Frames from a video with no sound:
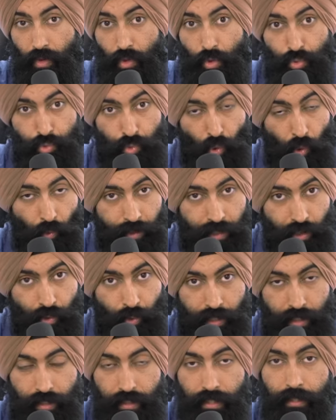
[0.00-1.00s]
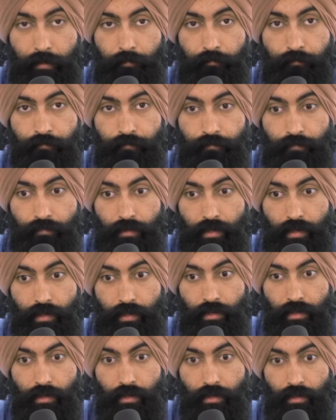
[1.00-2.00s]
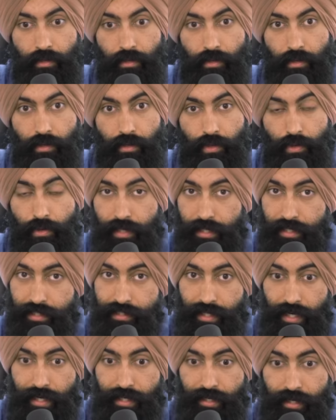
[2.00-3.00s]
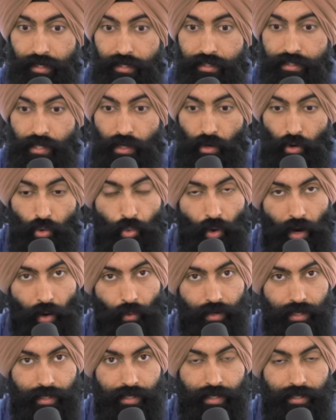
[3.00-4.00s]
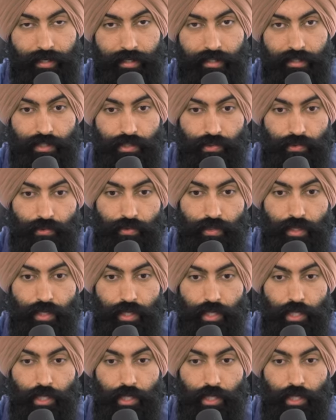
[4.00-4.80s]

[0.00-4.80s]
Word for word: growing quickly, you get excited and you say, oh, I want to get in too.